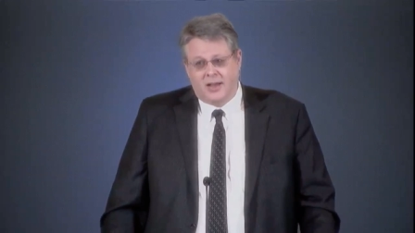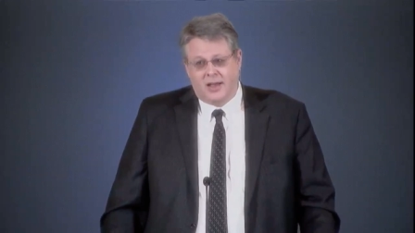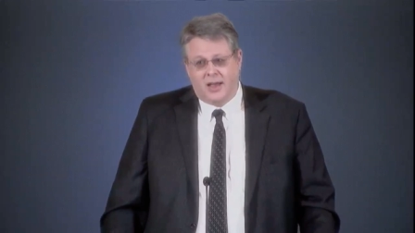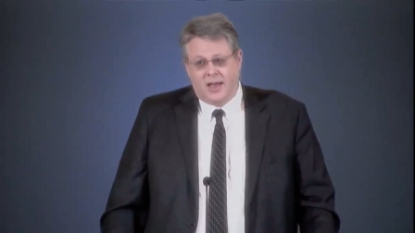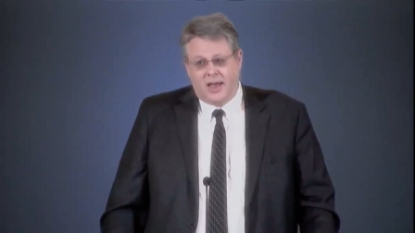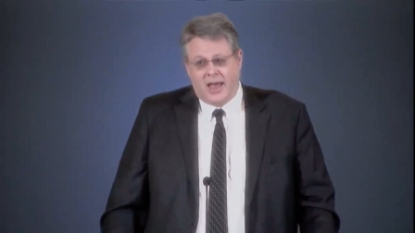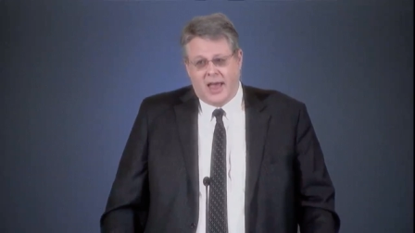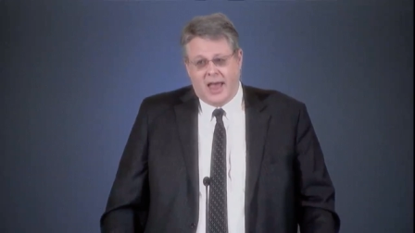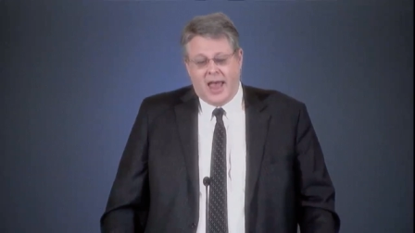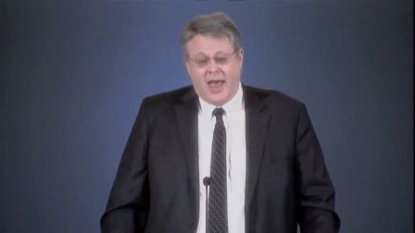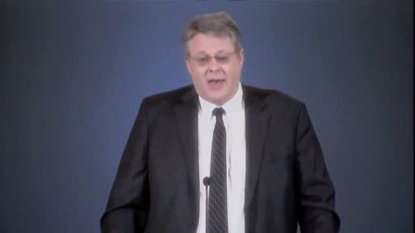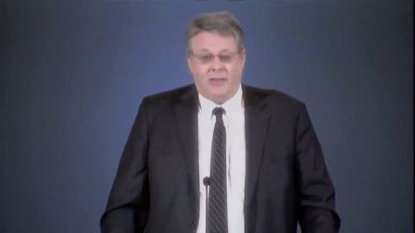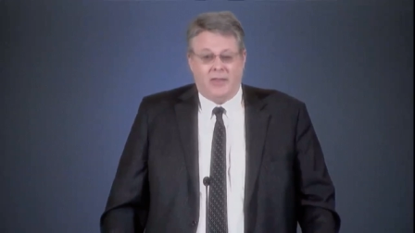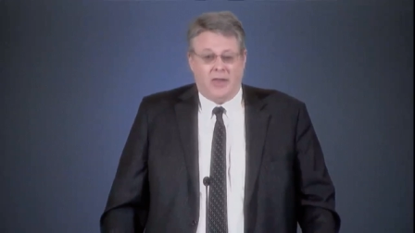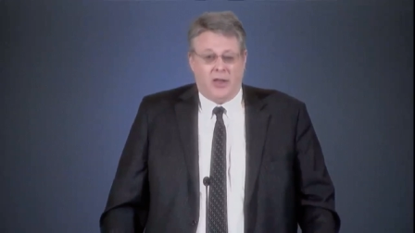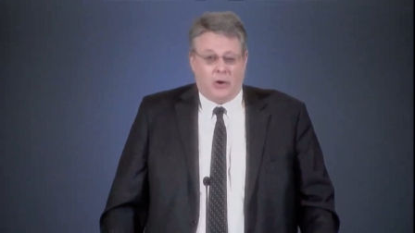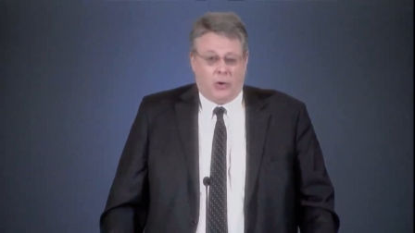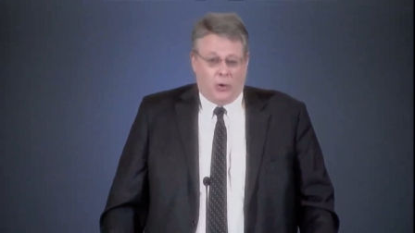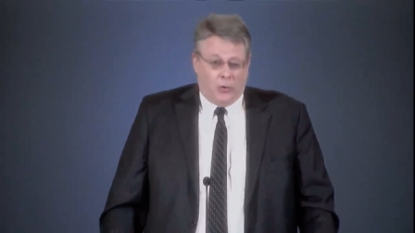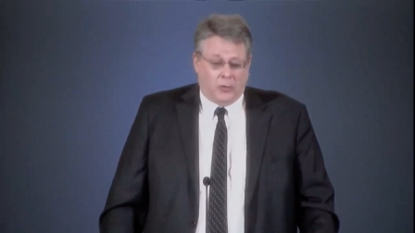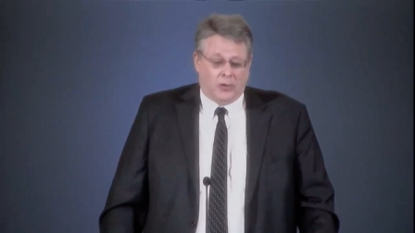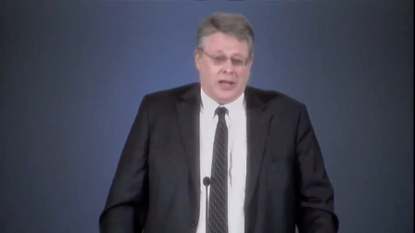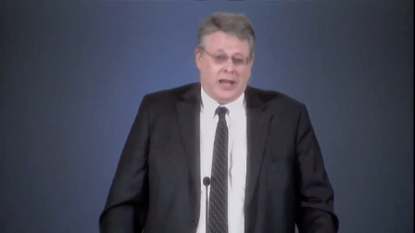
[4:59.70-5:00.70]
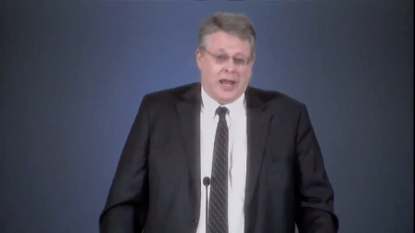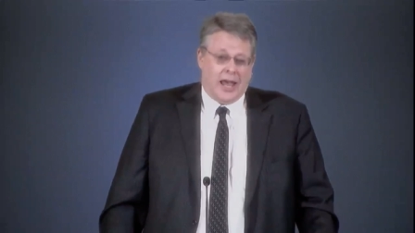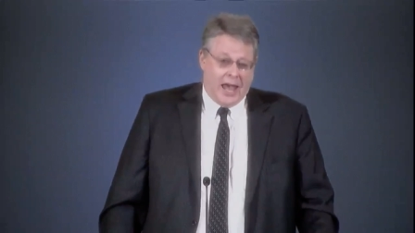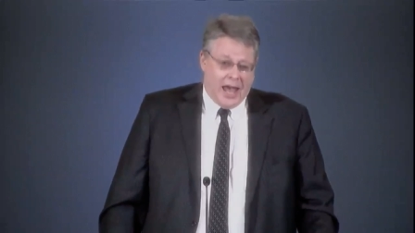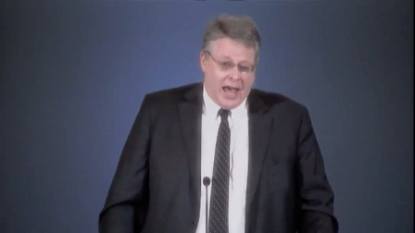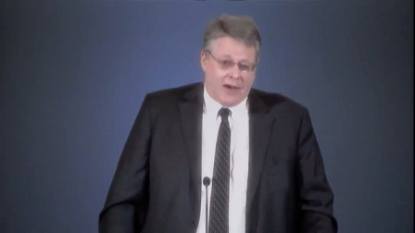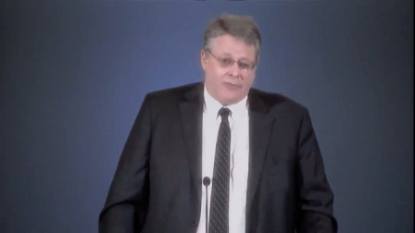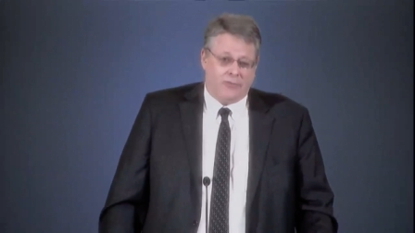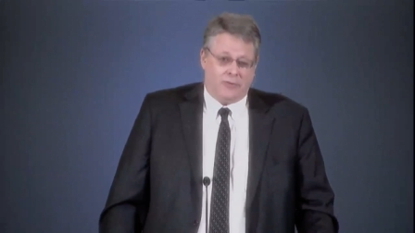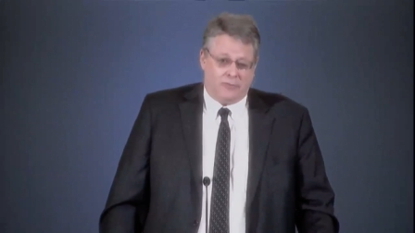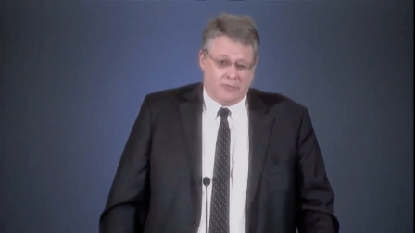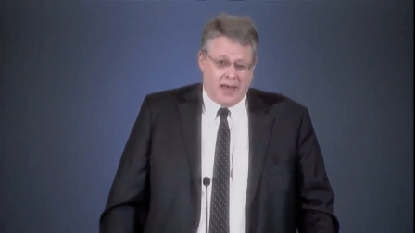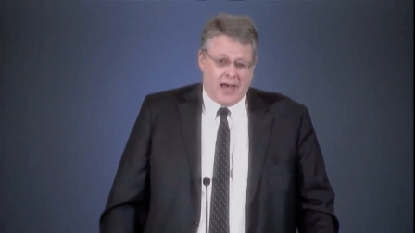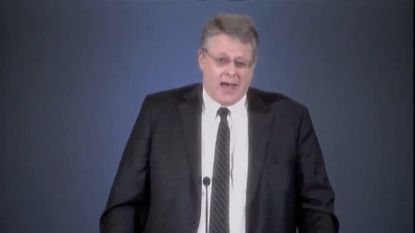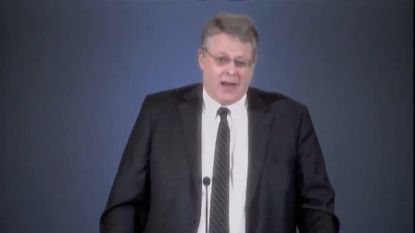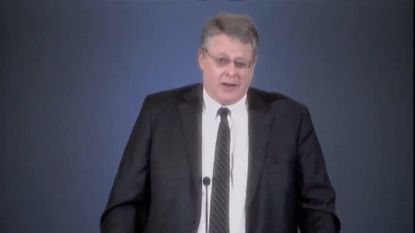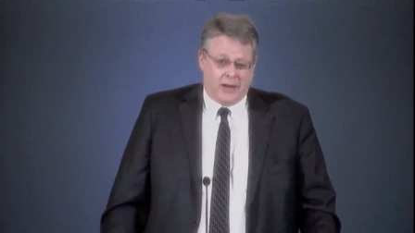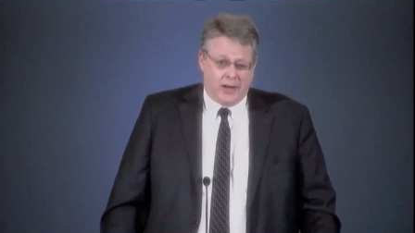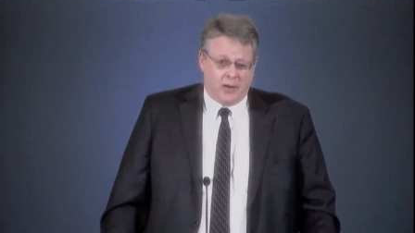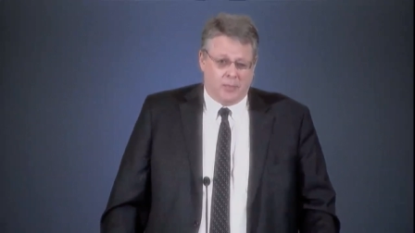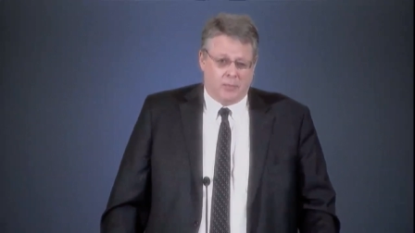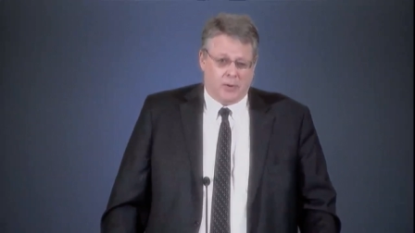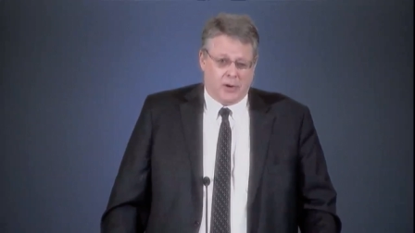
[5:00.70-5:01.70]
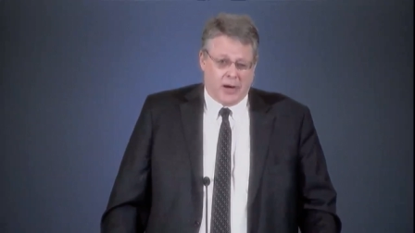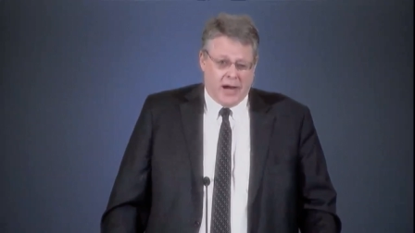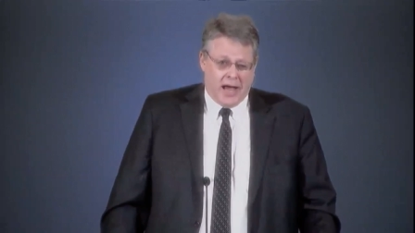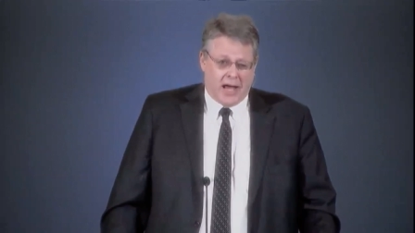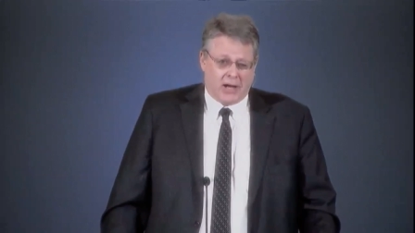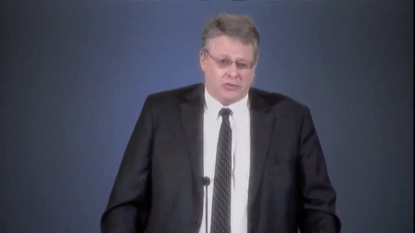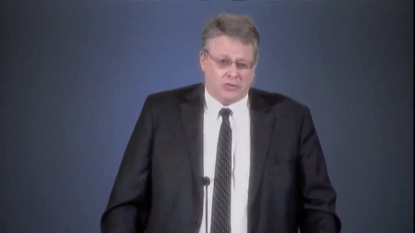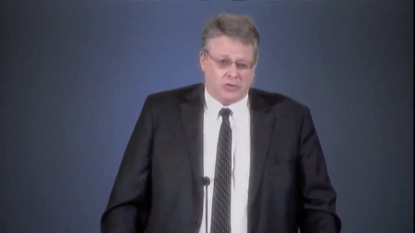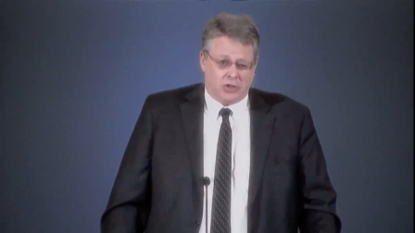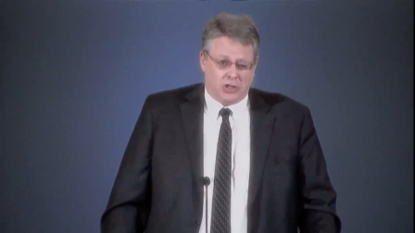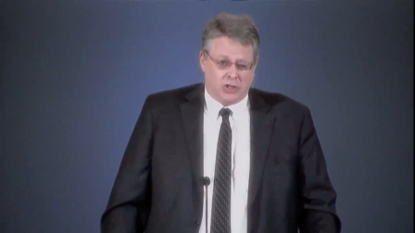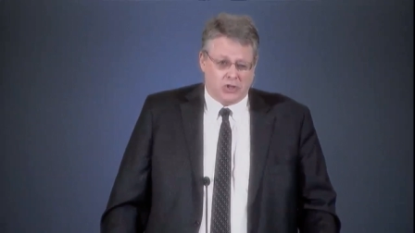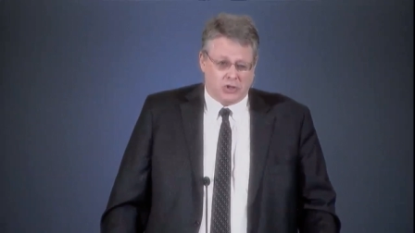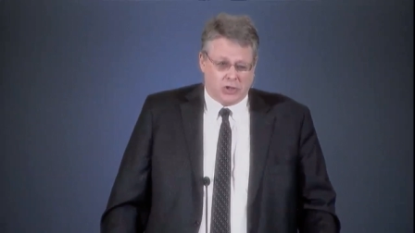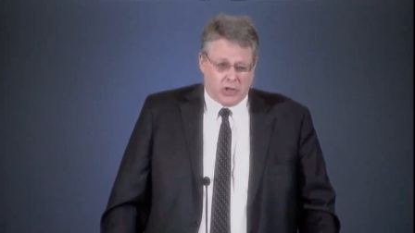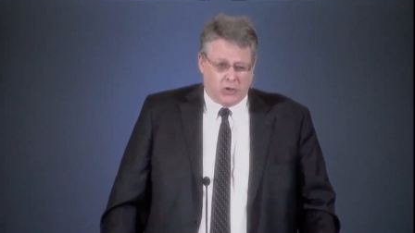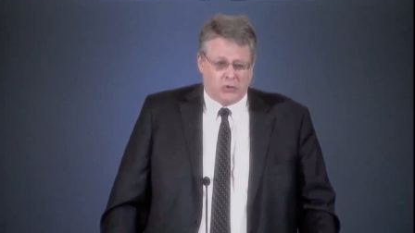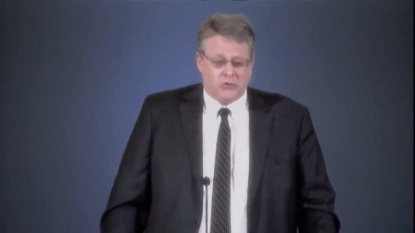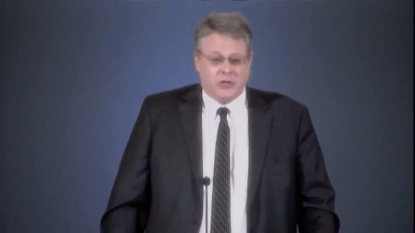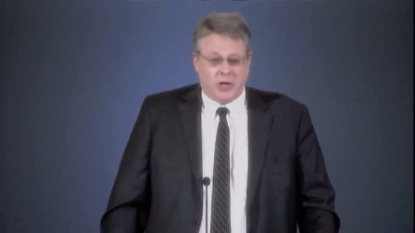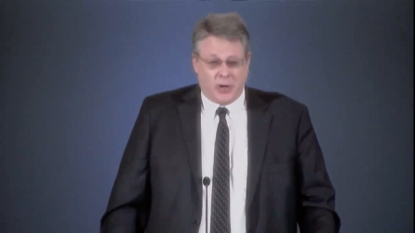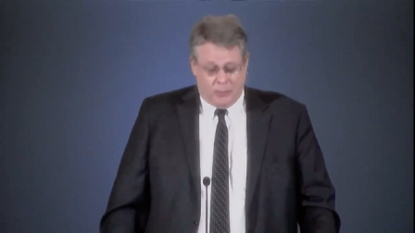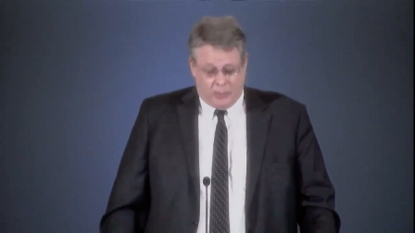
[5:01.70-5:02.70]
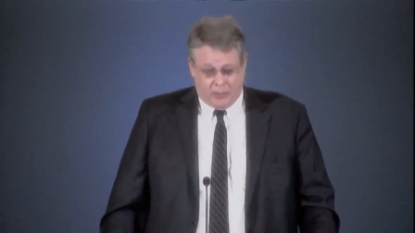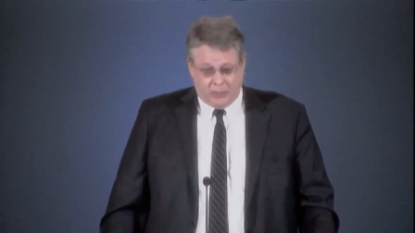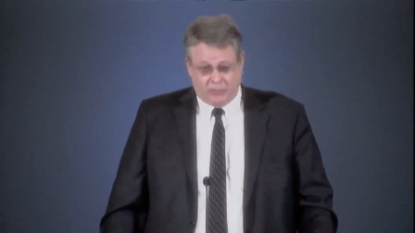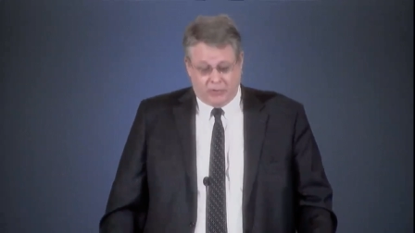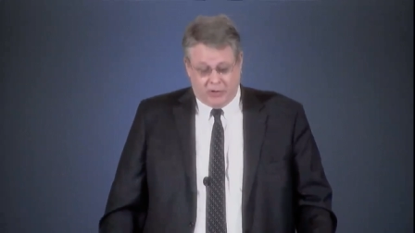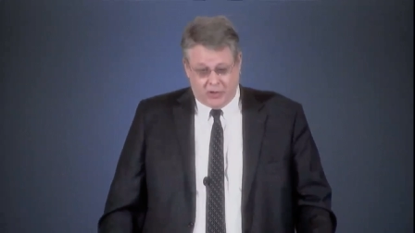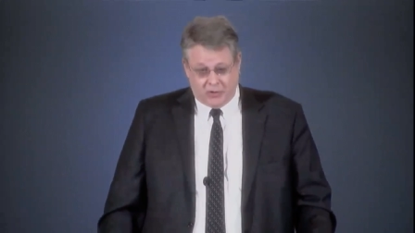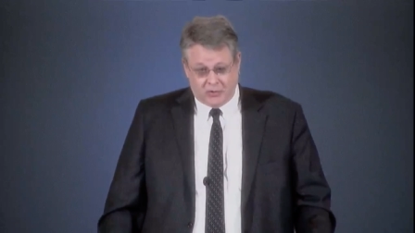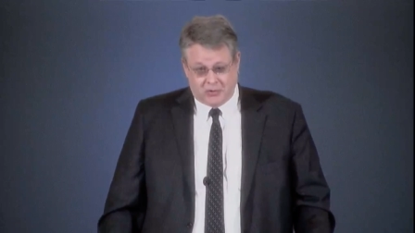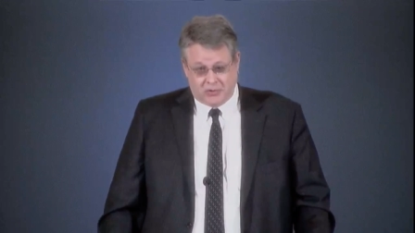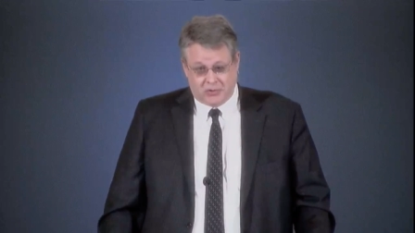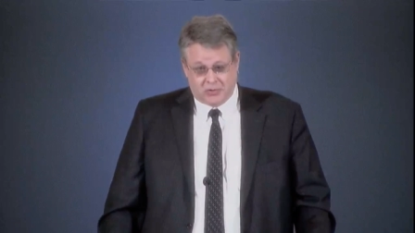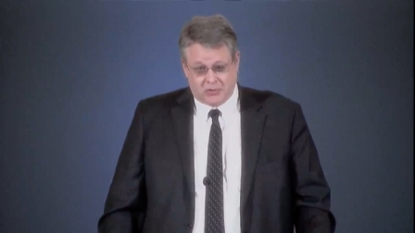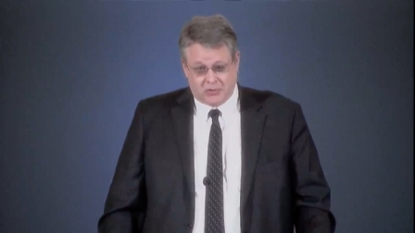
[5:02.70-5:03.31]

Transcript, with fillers: And then only half of that number actually shows up and votes.